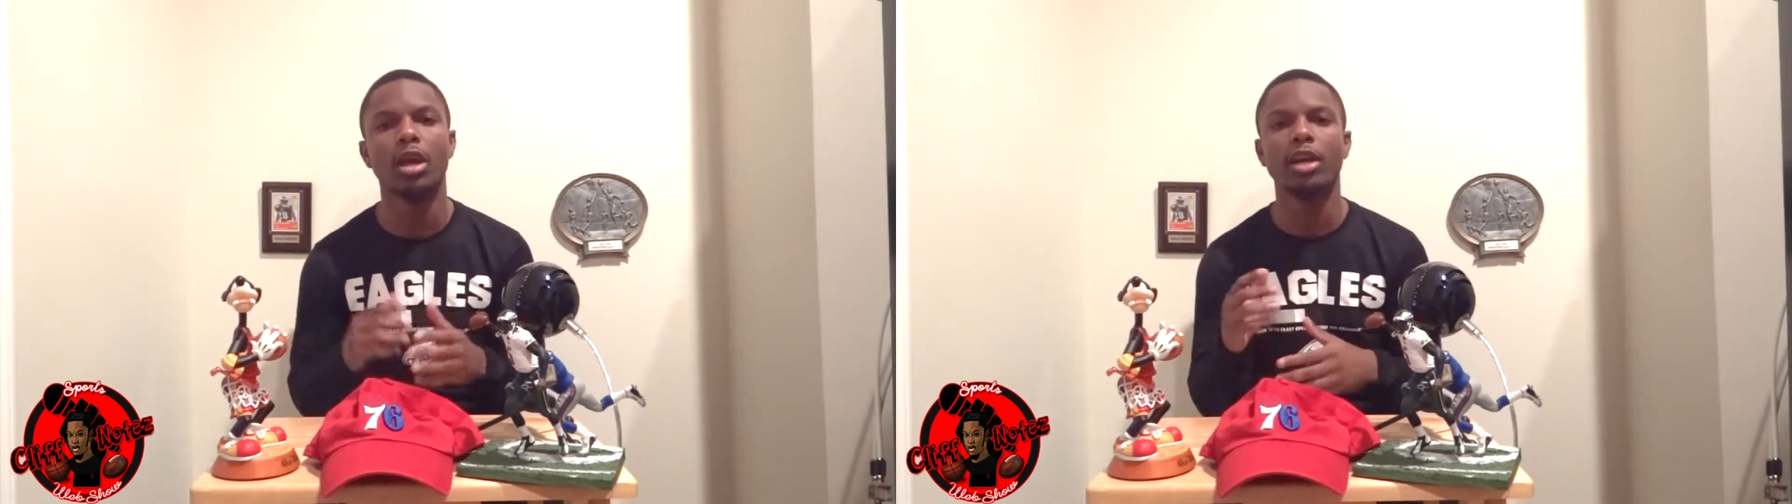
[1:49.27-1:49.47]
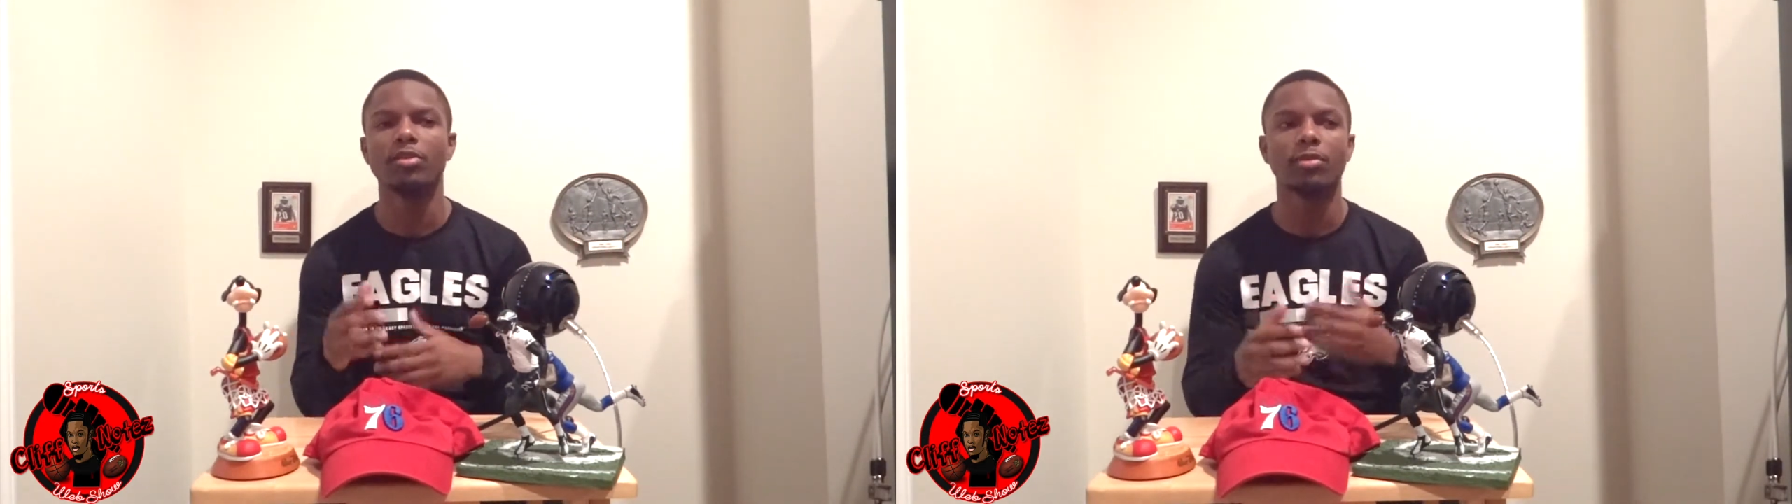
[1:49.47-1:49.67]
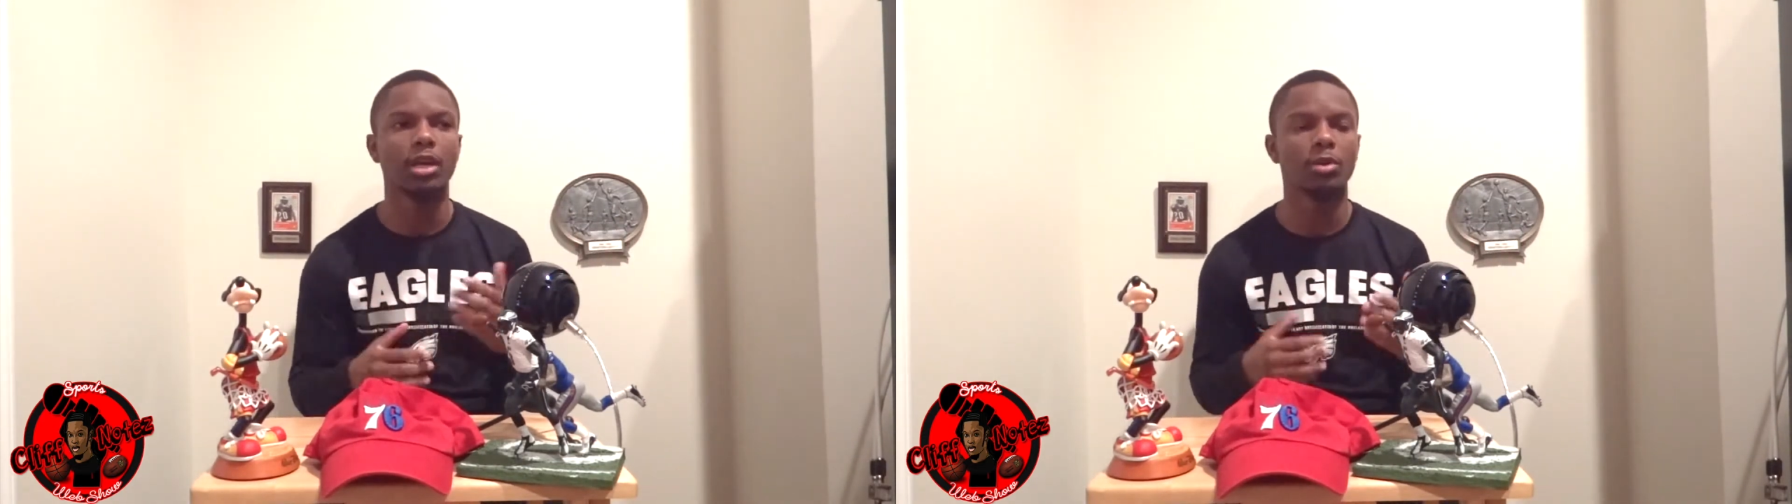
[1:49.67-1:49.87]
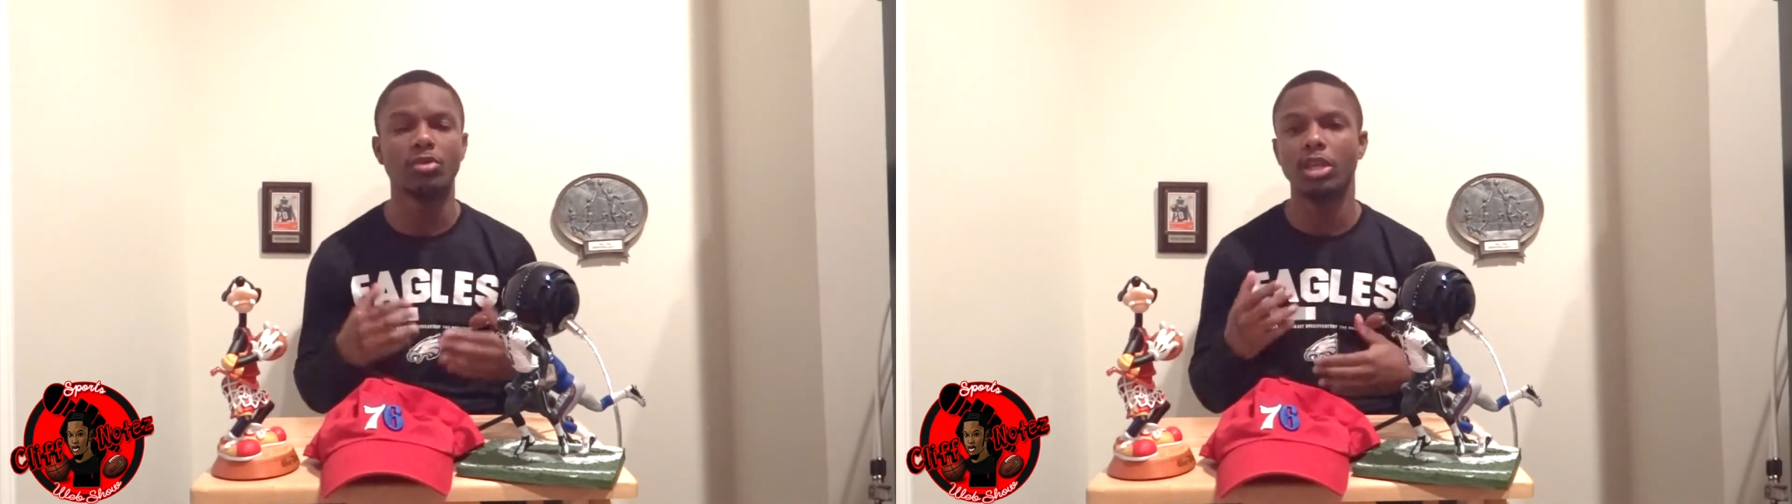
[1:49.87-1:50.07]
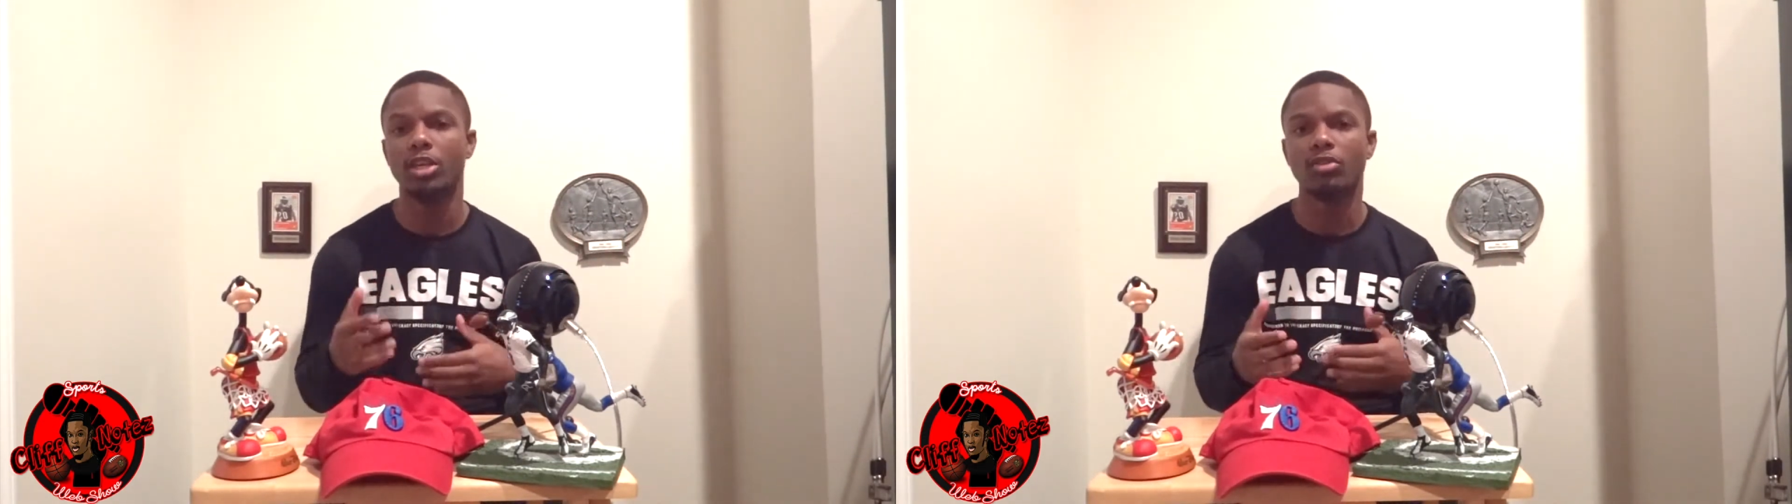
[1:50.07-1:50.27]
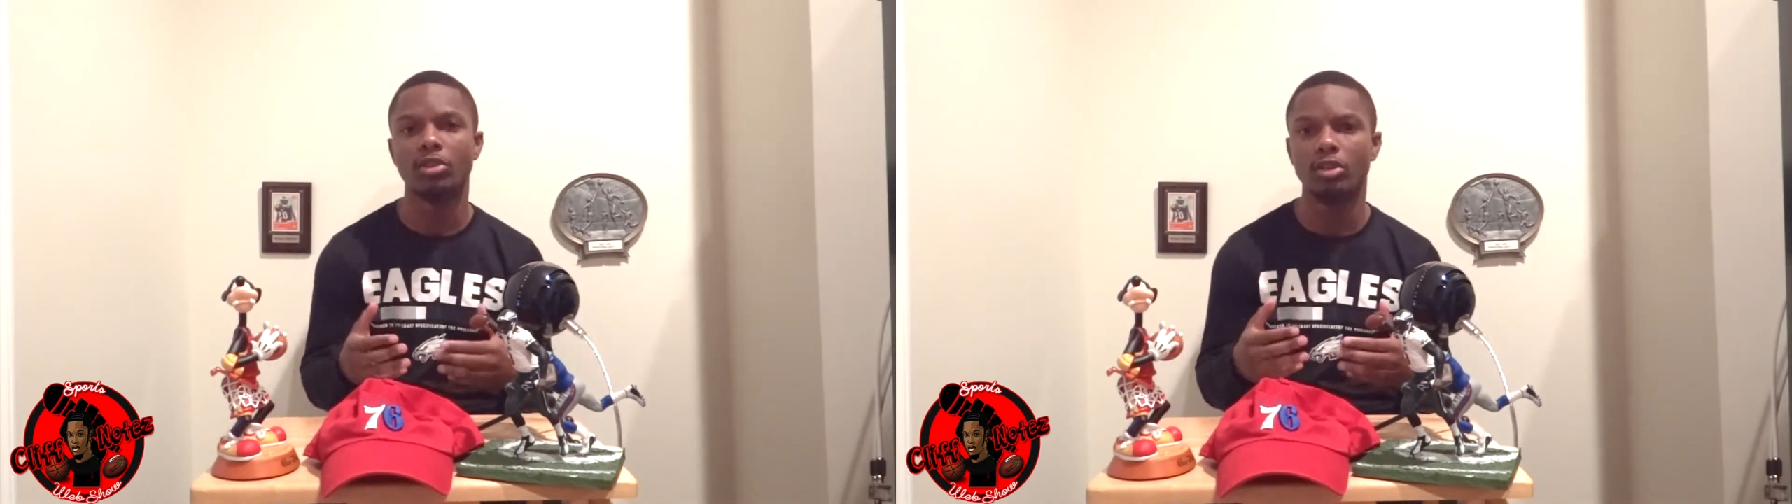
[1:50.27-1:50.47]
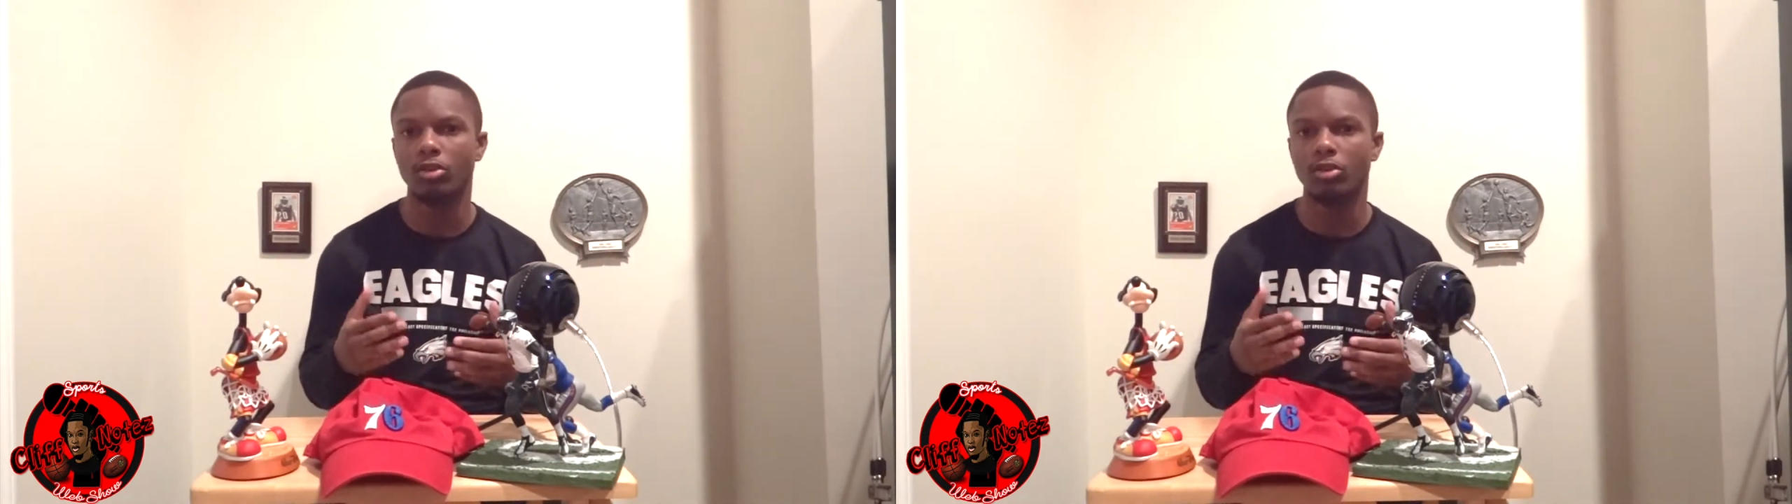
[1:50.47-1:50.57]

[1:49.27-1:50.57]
I just felt like it was easier